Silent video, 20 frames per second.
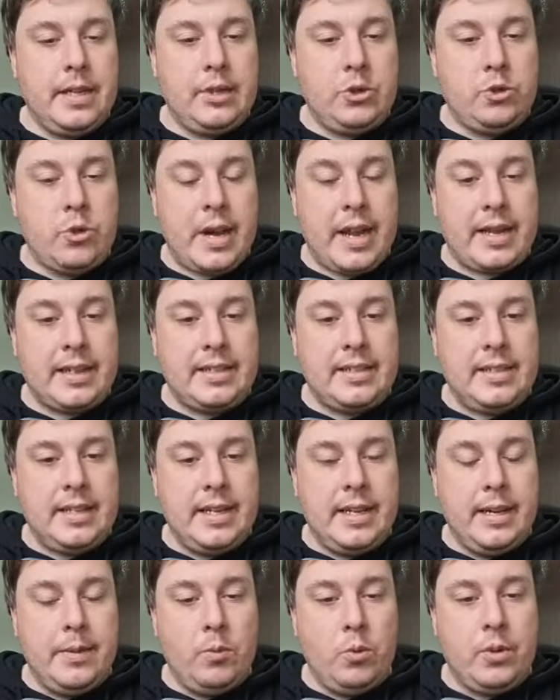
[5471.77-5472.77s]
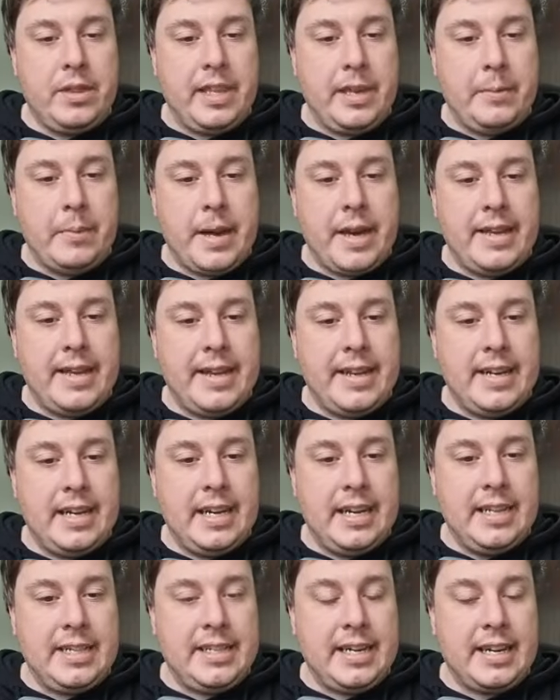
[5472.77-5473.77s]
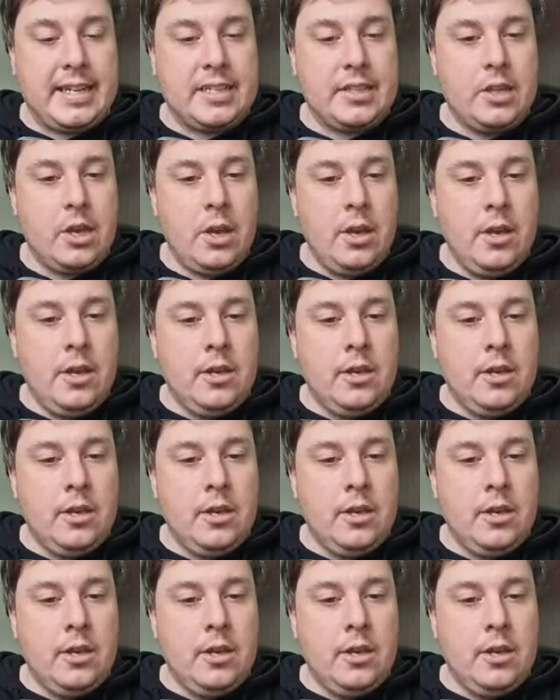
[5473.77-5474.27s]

tracked within my analytics.